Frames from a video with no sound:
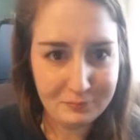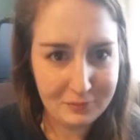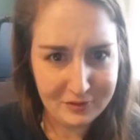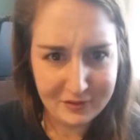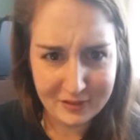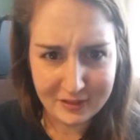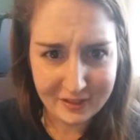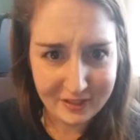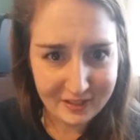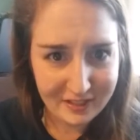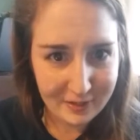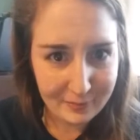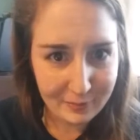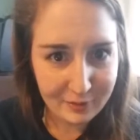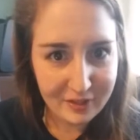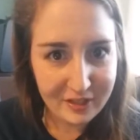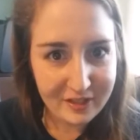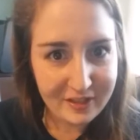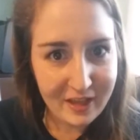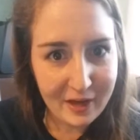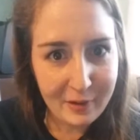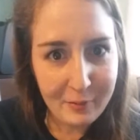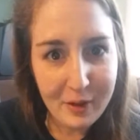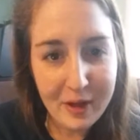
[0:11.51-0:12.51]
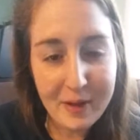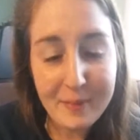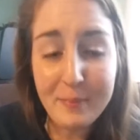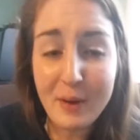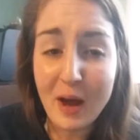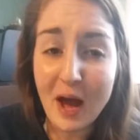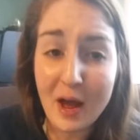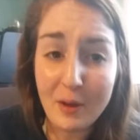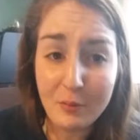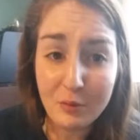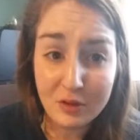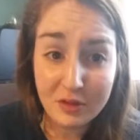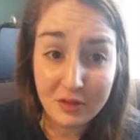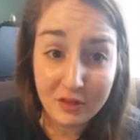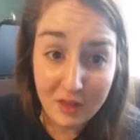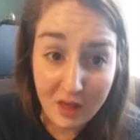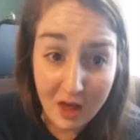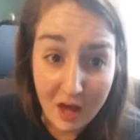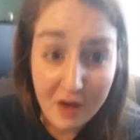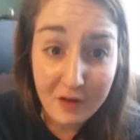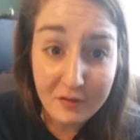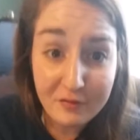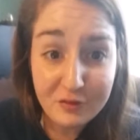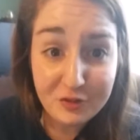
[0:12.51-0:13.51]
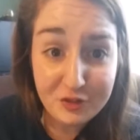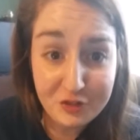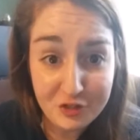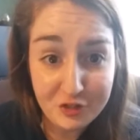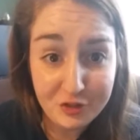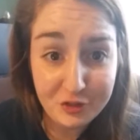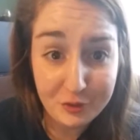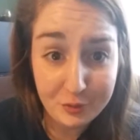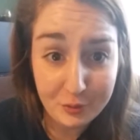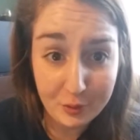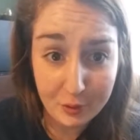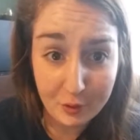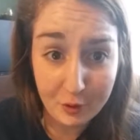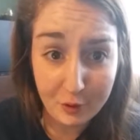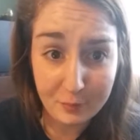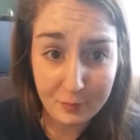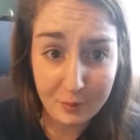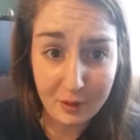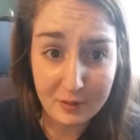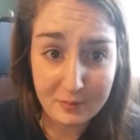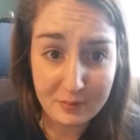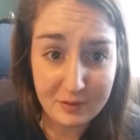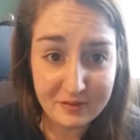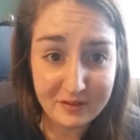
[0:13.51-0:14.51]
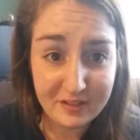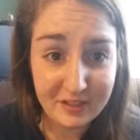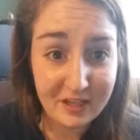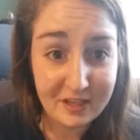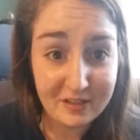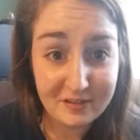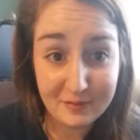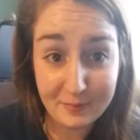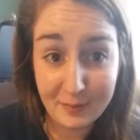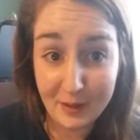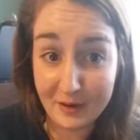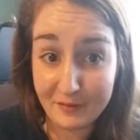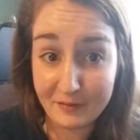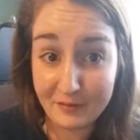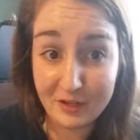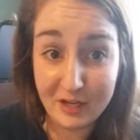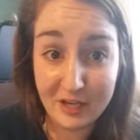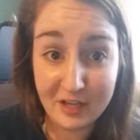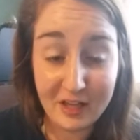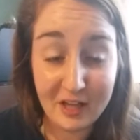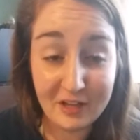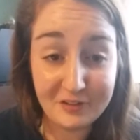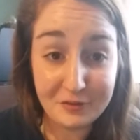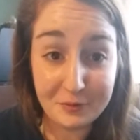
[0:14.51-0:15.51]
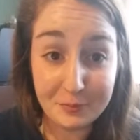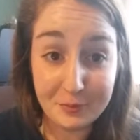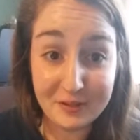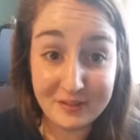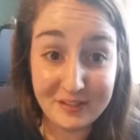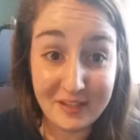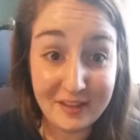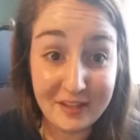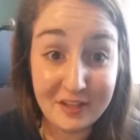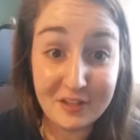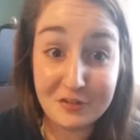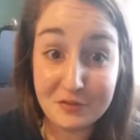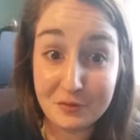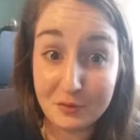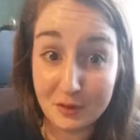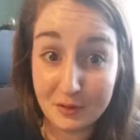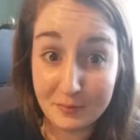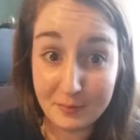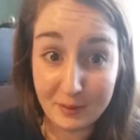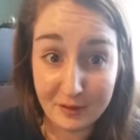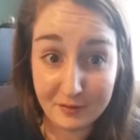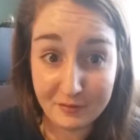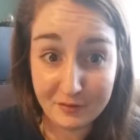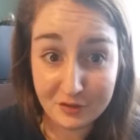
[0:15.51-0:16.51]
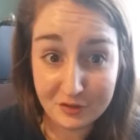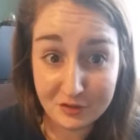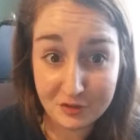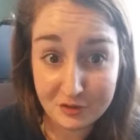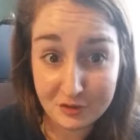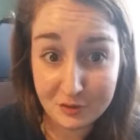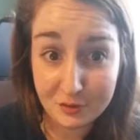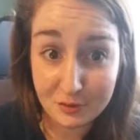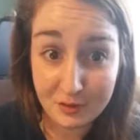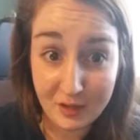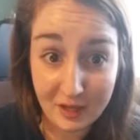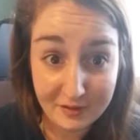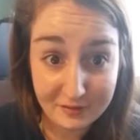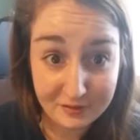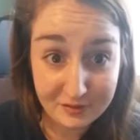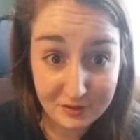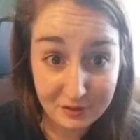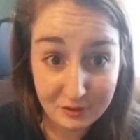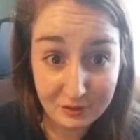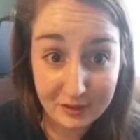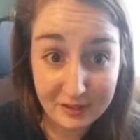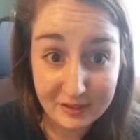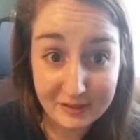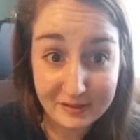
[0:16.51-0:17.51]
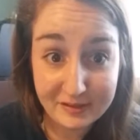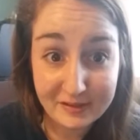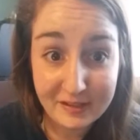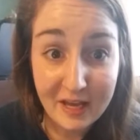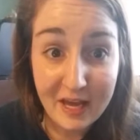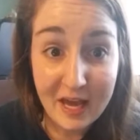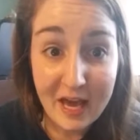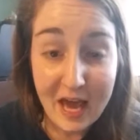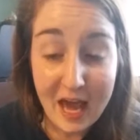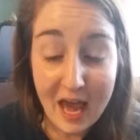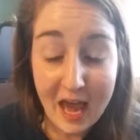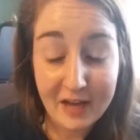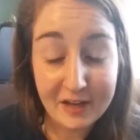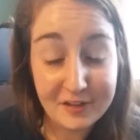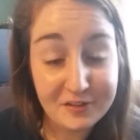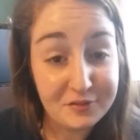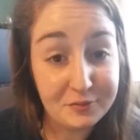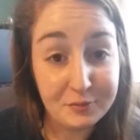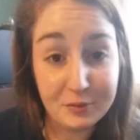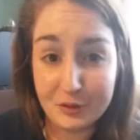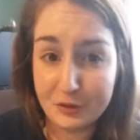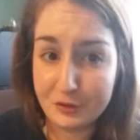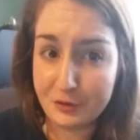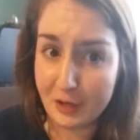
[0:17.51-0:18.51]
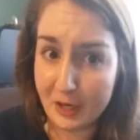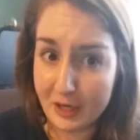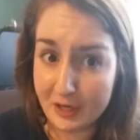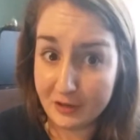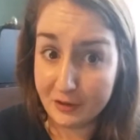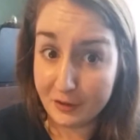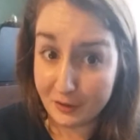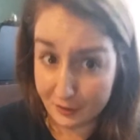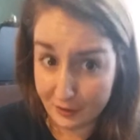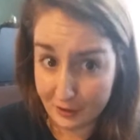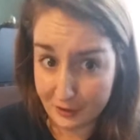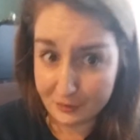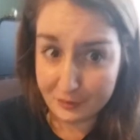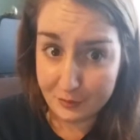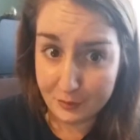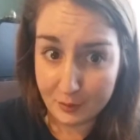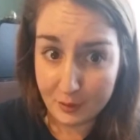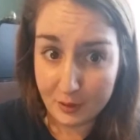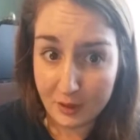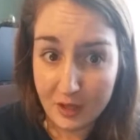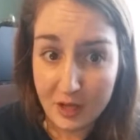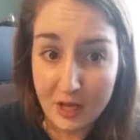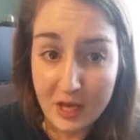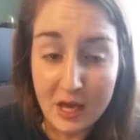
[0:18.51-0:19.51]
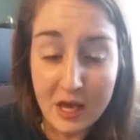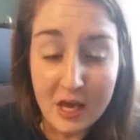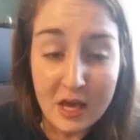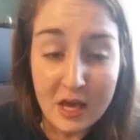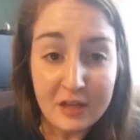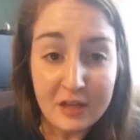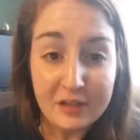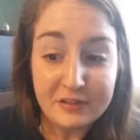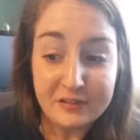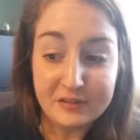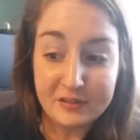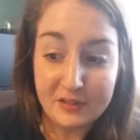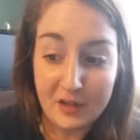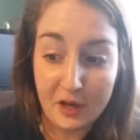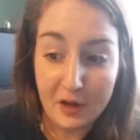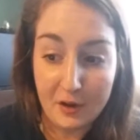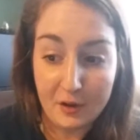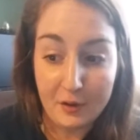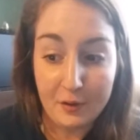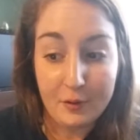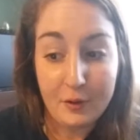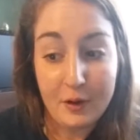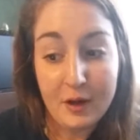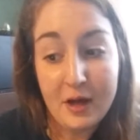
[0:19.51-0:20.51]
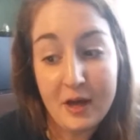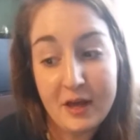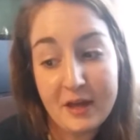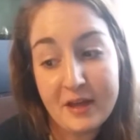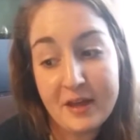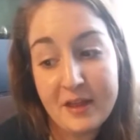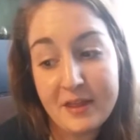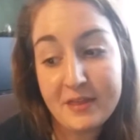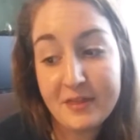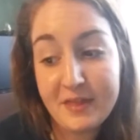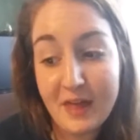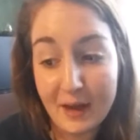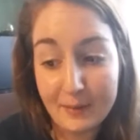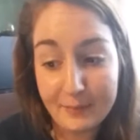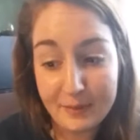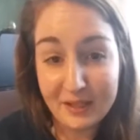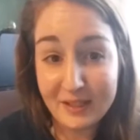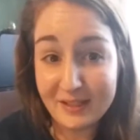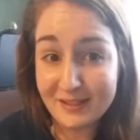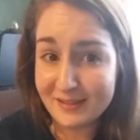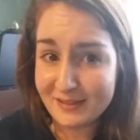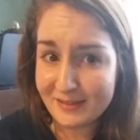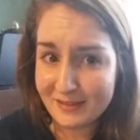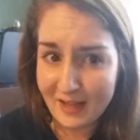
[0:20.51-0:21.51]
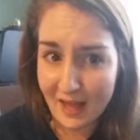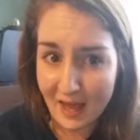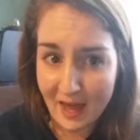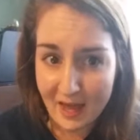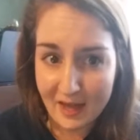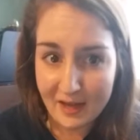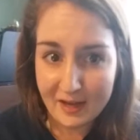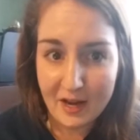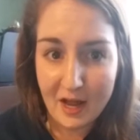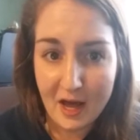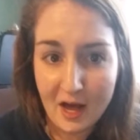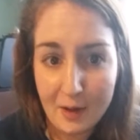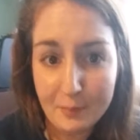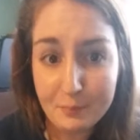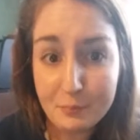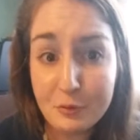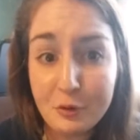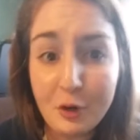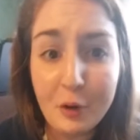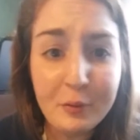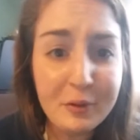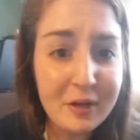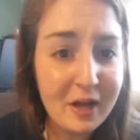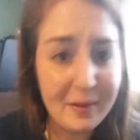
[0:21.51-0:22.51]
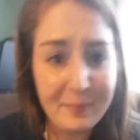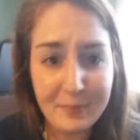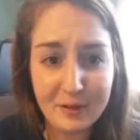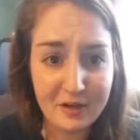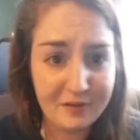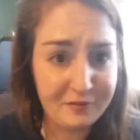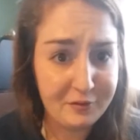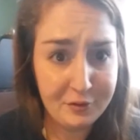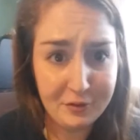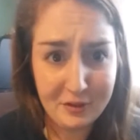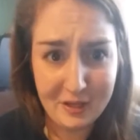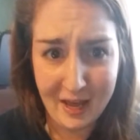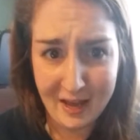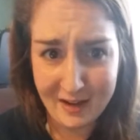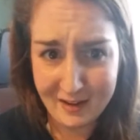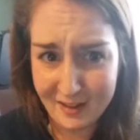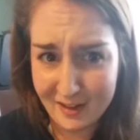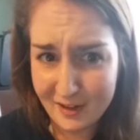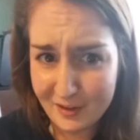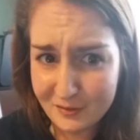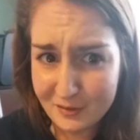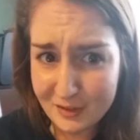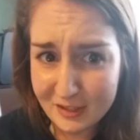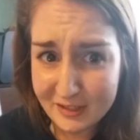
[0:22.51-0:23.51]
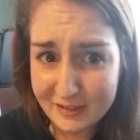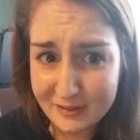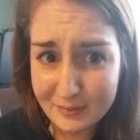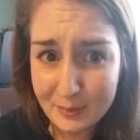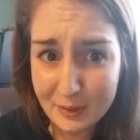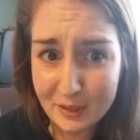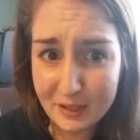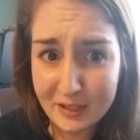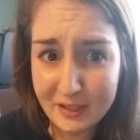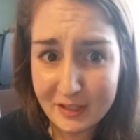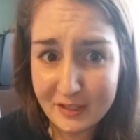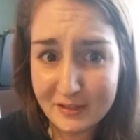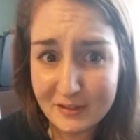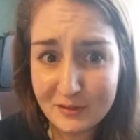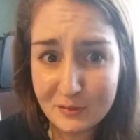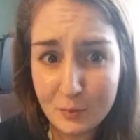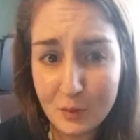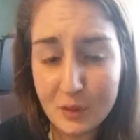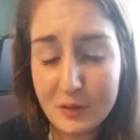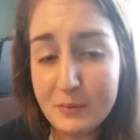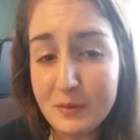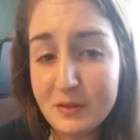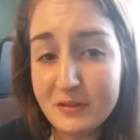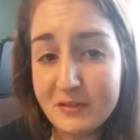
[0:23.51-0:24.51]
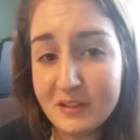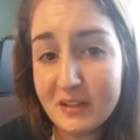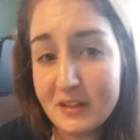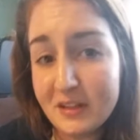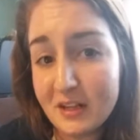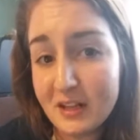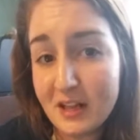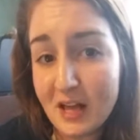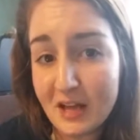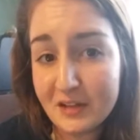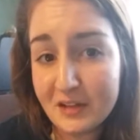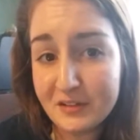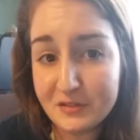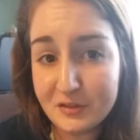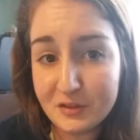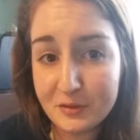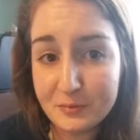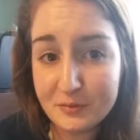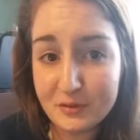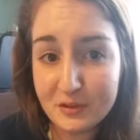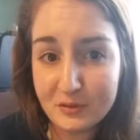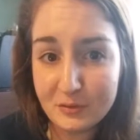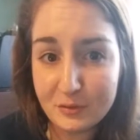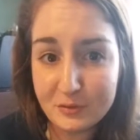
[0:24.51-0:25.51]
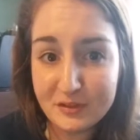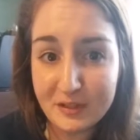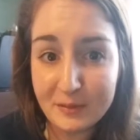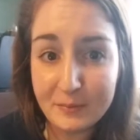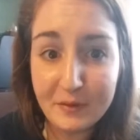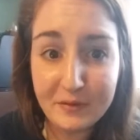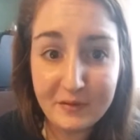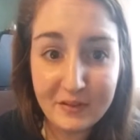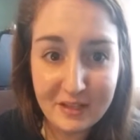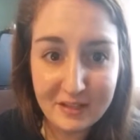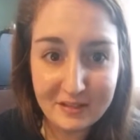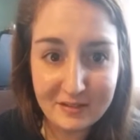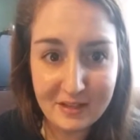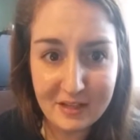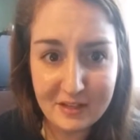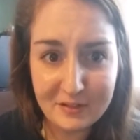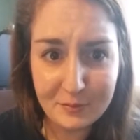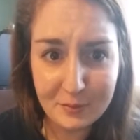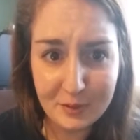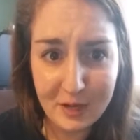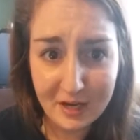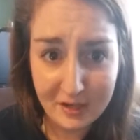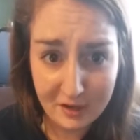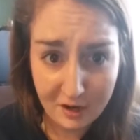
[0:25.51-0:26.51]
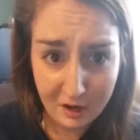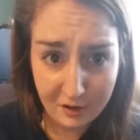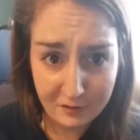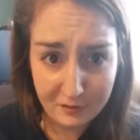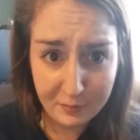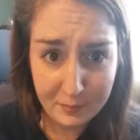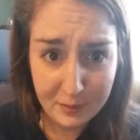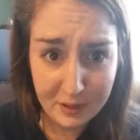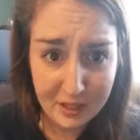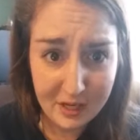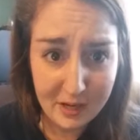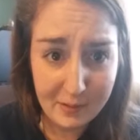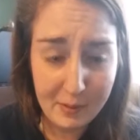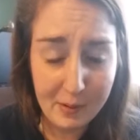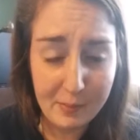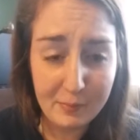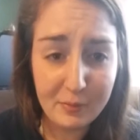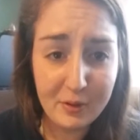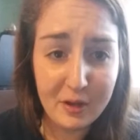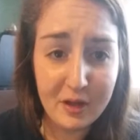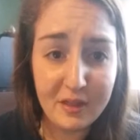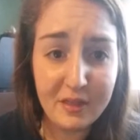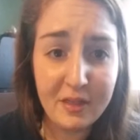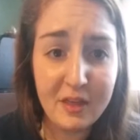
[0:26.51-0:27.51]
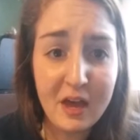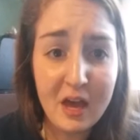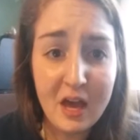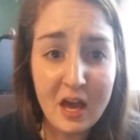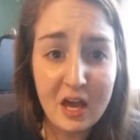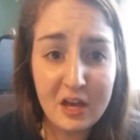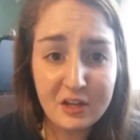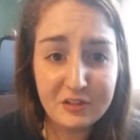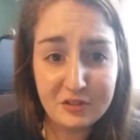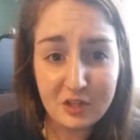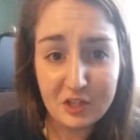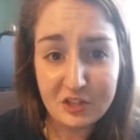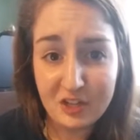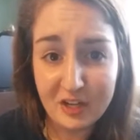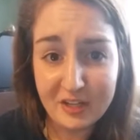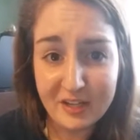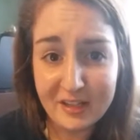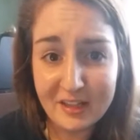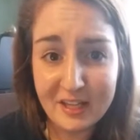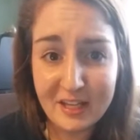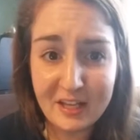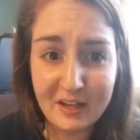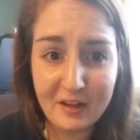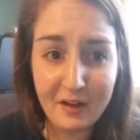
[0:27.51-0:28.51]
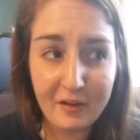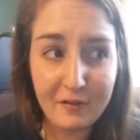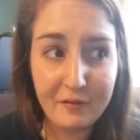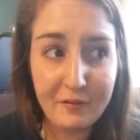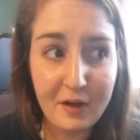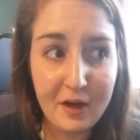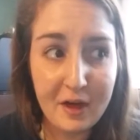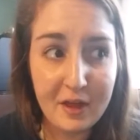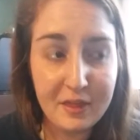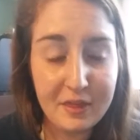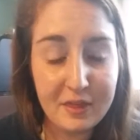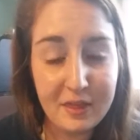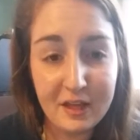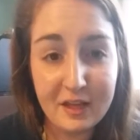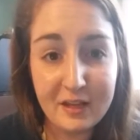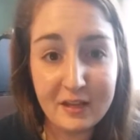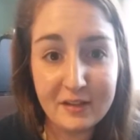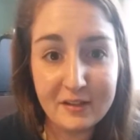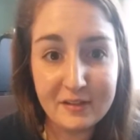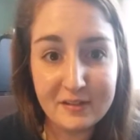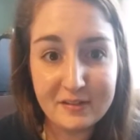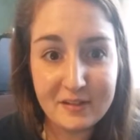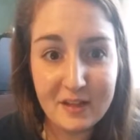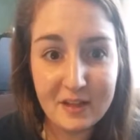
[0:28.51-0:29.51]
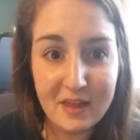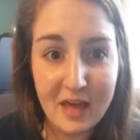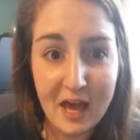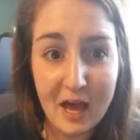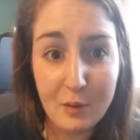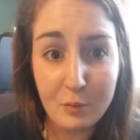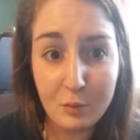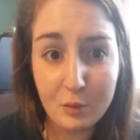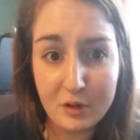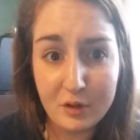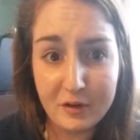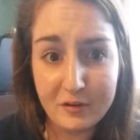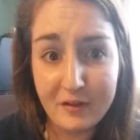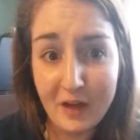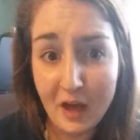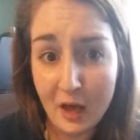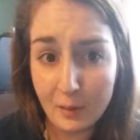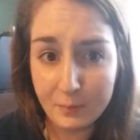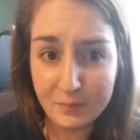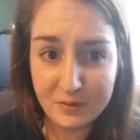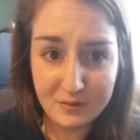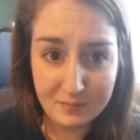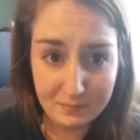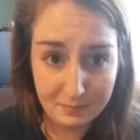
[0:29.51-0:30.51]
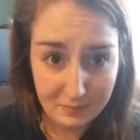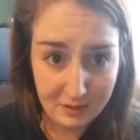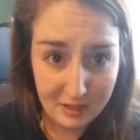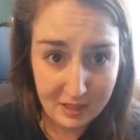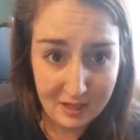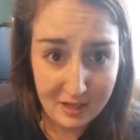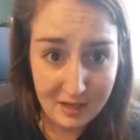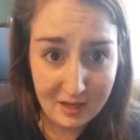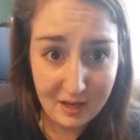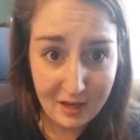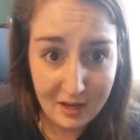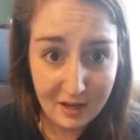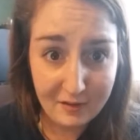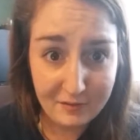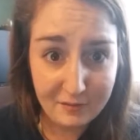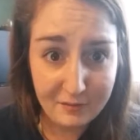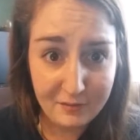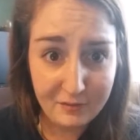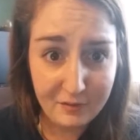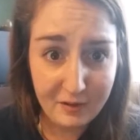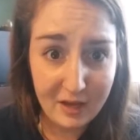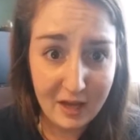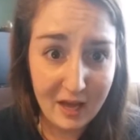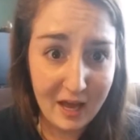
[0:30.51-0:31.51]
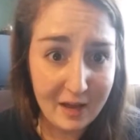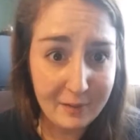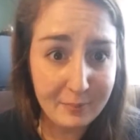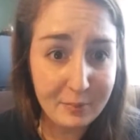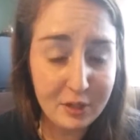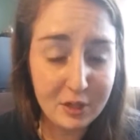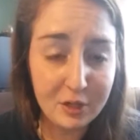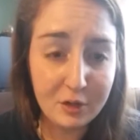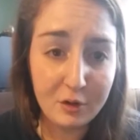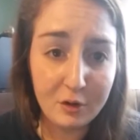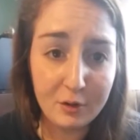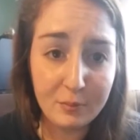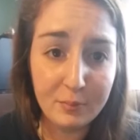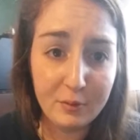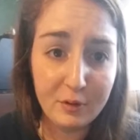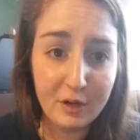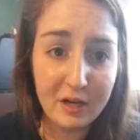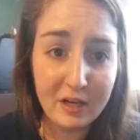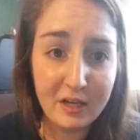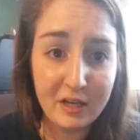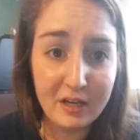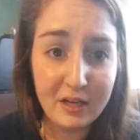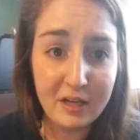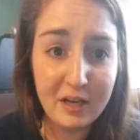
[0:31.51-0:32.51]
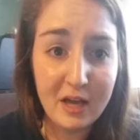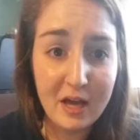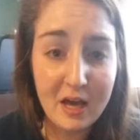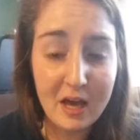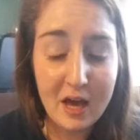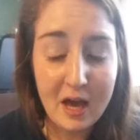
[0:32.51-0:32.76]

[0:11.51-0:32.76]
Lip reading: musically enabled in that way, but I would love to incorporate music into my everyday classroom because I think it's really beneficial to a lot of students and it's a really great learning tool. So that being said, growing up, I never really had a lot of experience with music in the classroom, so some of these things were kind of hard for me to come up with. So I tried to think of things that would have helped me if it had been incorporated.